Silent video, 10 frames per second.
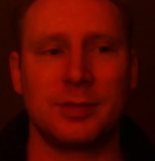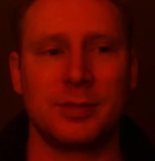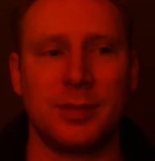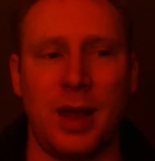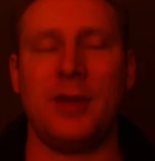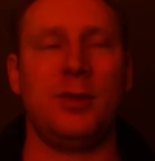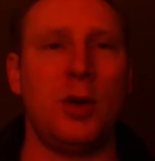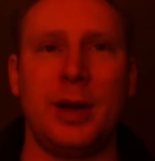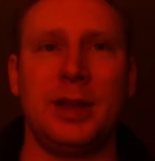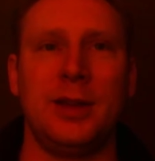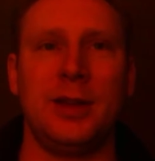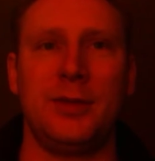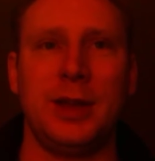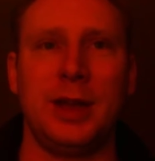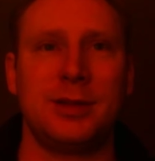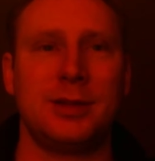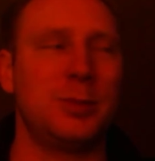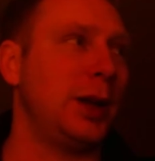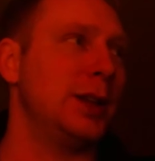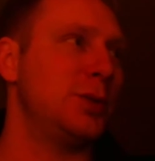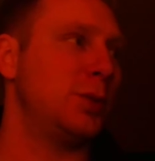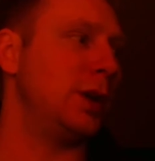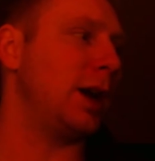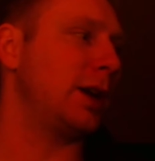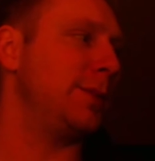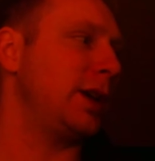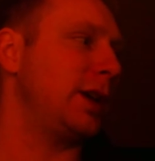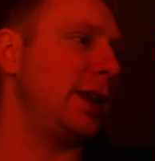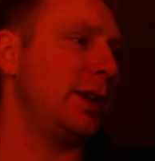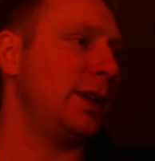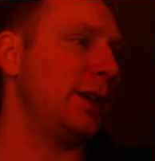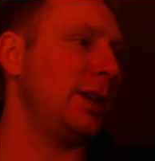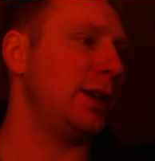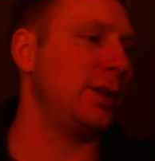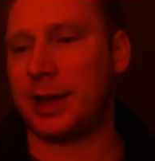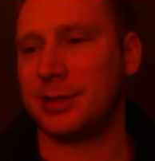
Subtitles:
I have no idea if you did, because we're not communicating. 1 second.